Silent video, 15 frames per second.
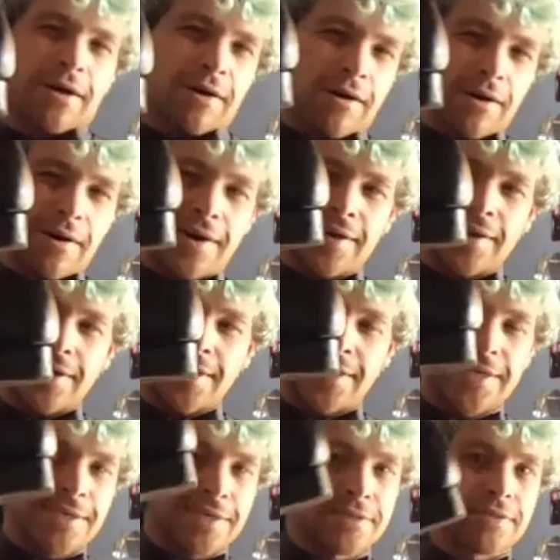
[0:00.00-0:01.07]
a higher
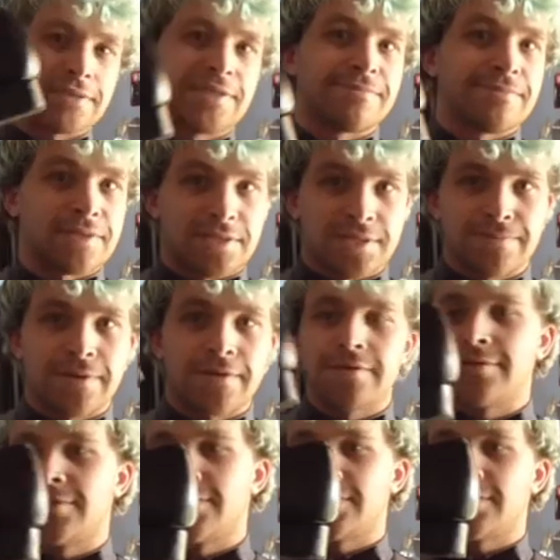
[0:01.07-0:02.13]
heel on them than I
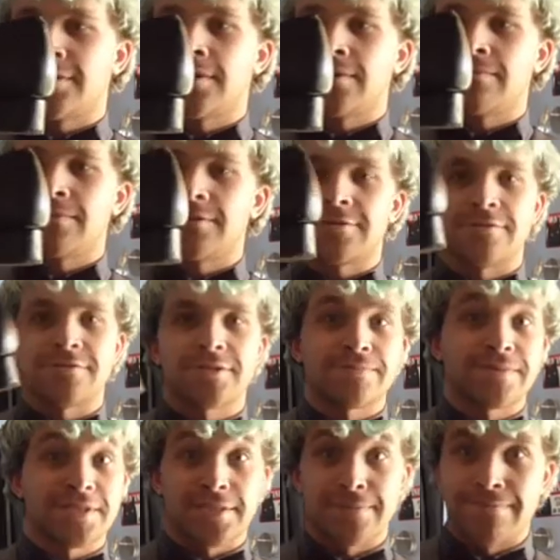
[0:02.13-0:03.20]
suppose most shoes,
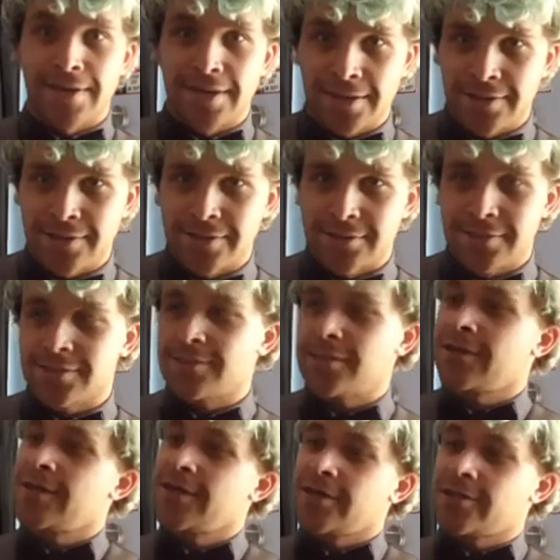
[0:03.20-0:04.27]
especially men's
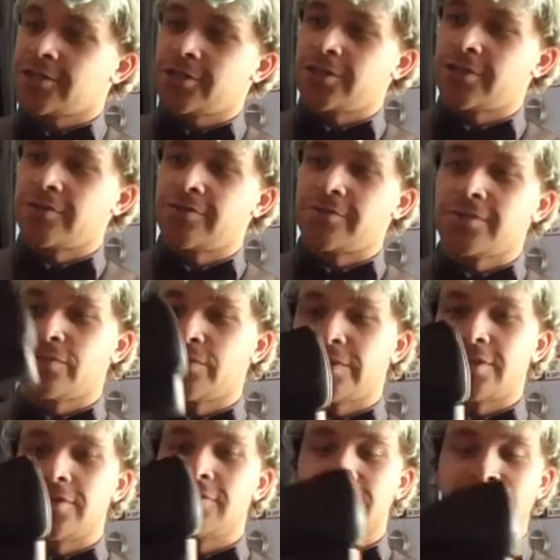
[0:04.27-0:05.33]
shoes,
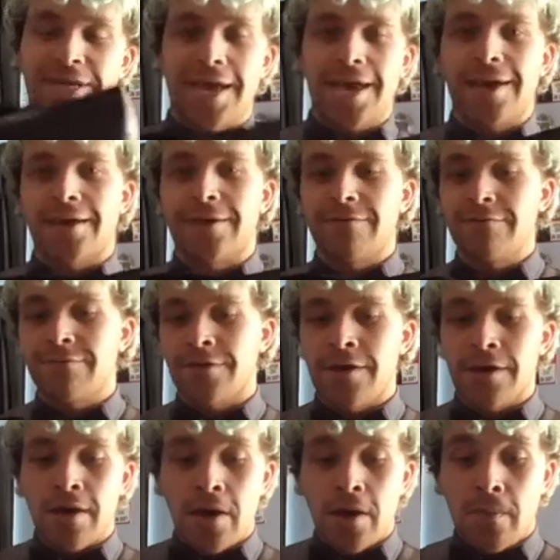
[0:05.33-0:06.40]
would usually have.
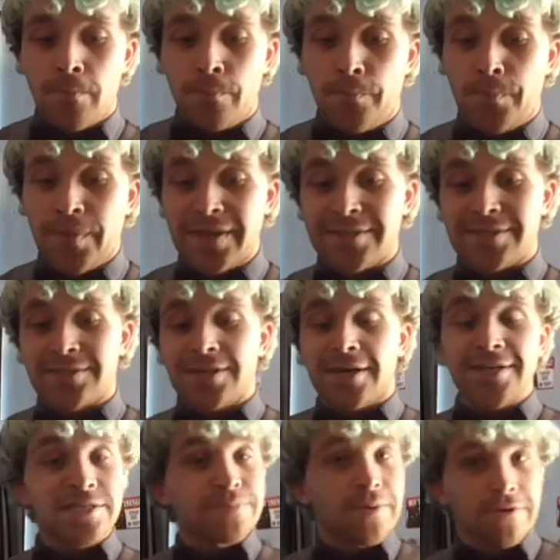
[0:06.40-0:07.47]
But
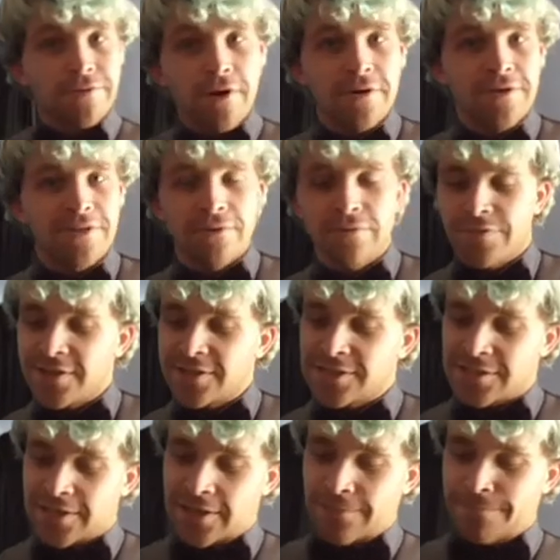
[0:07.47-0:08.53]
I guess the only thing with this